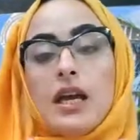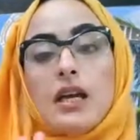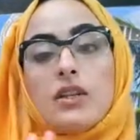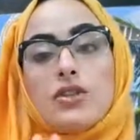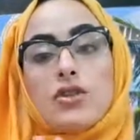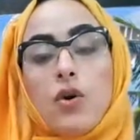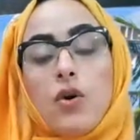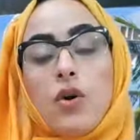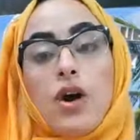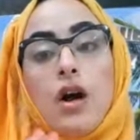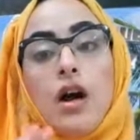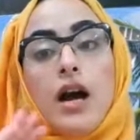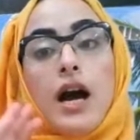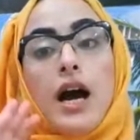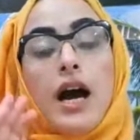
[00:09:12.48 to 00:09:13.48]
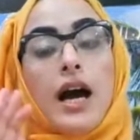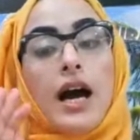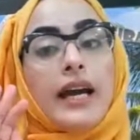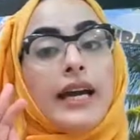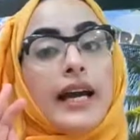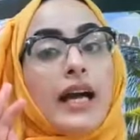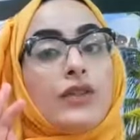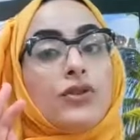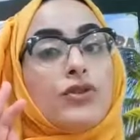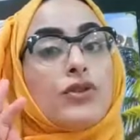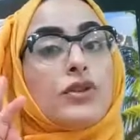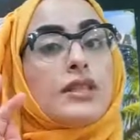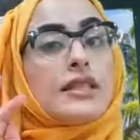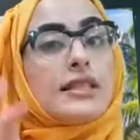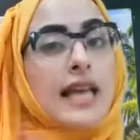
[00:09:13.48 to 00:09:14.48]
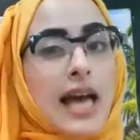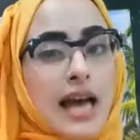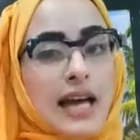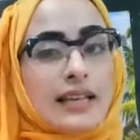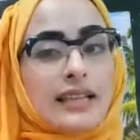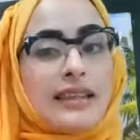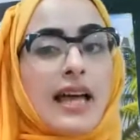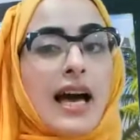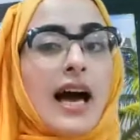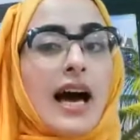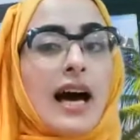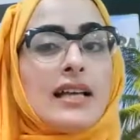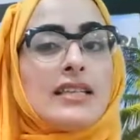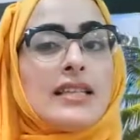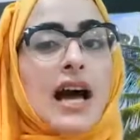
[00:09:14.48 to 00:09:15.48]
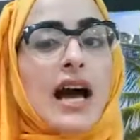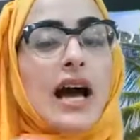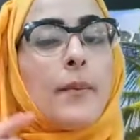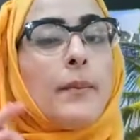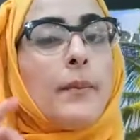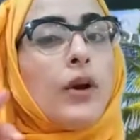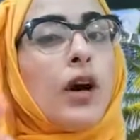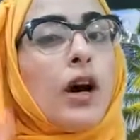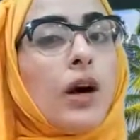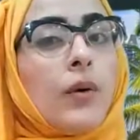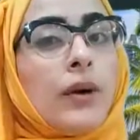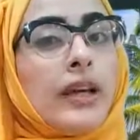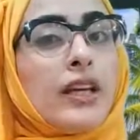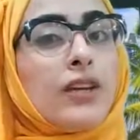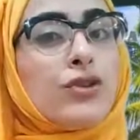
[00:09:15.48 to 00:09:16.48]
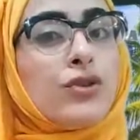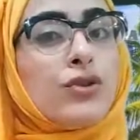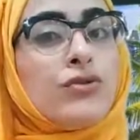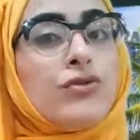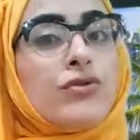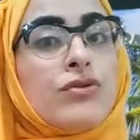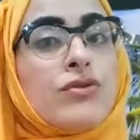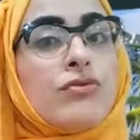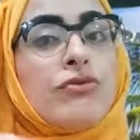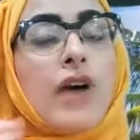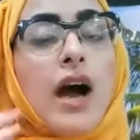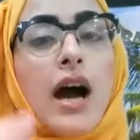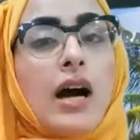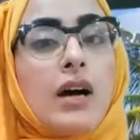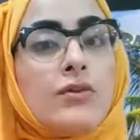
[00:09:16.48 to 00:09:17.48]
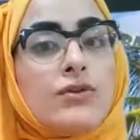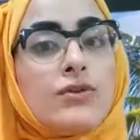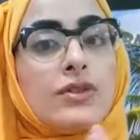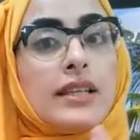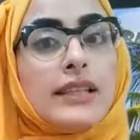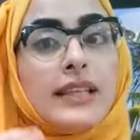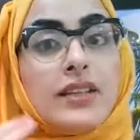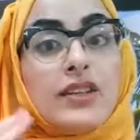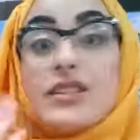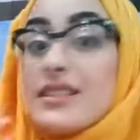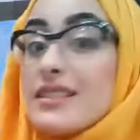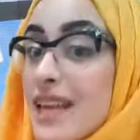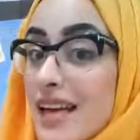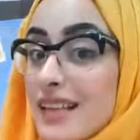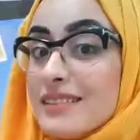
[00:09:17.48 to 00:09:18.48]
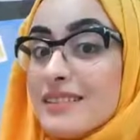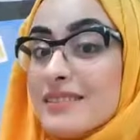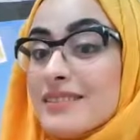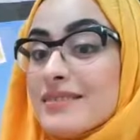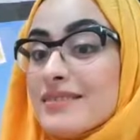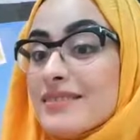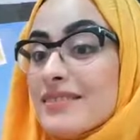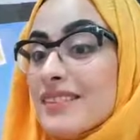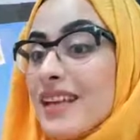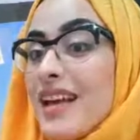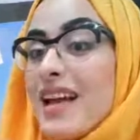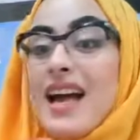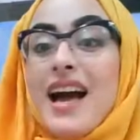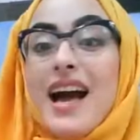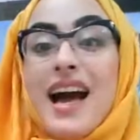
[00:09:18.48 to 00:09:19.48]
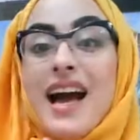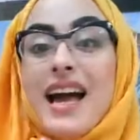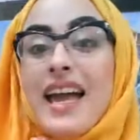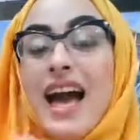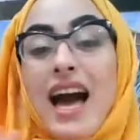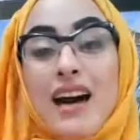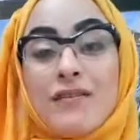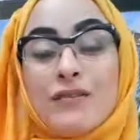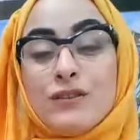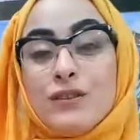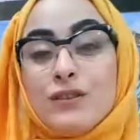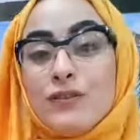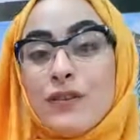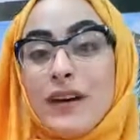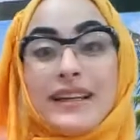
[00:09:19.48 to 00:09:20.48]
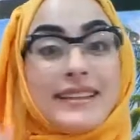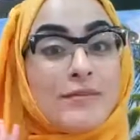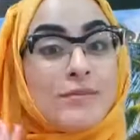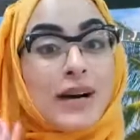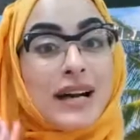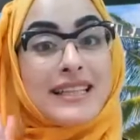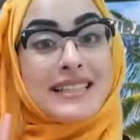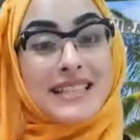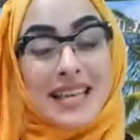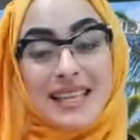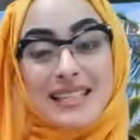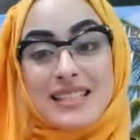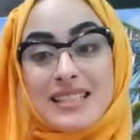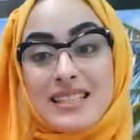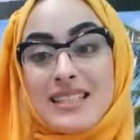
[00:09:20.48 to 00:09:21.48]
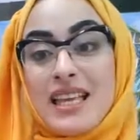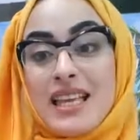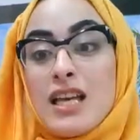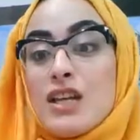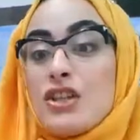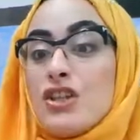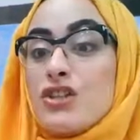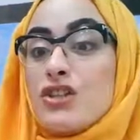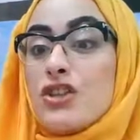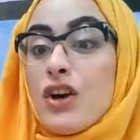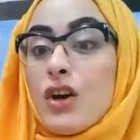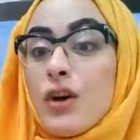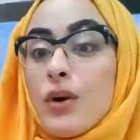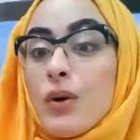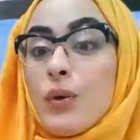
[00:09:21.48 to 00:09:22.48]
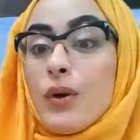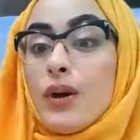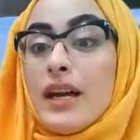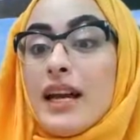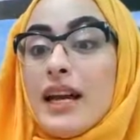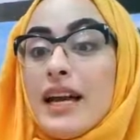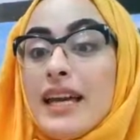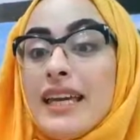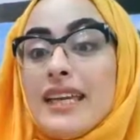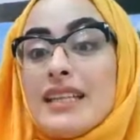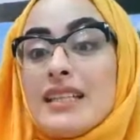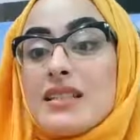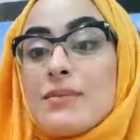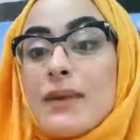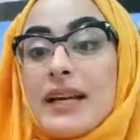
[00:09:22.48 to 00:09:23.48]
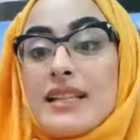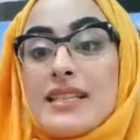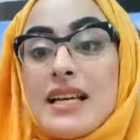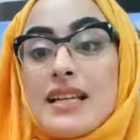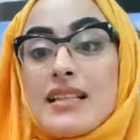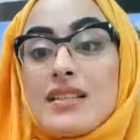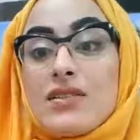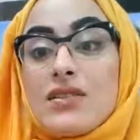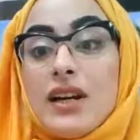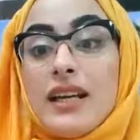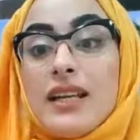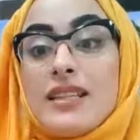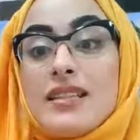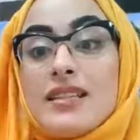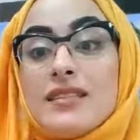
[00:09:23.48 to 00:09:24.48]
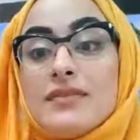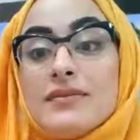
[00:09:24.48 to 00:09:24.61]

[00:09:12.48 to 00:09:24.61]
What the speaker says: So, I understand that I'm going to round to the nearest 10. I have to find my tens. So, here is my tens, right?